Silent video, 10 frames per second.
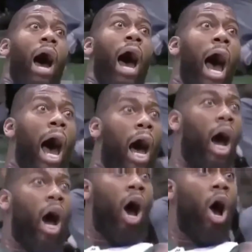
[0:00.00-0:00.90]
are the
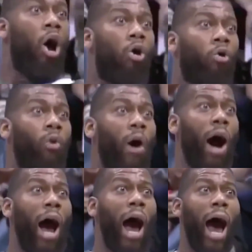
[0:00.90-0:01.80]
only talent-wise, but
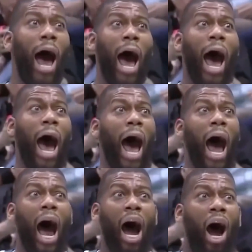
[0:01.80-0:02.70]
do you
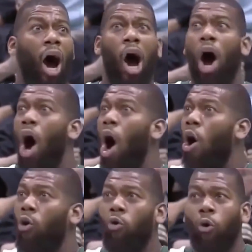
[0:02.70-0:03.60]
really see,
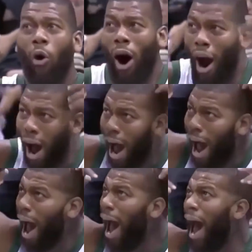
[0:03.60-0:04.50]
because with
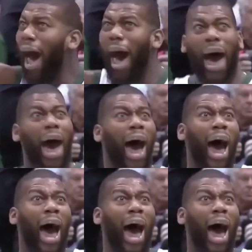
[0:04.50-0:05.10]
LeBron aging,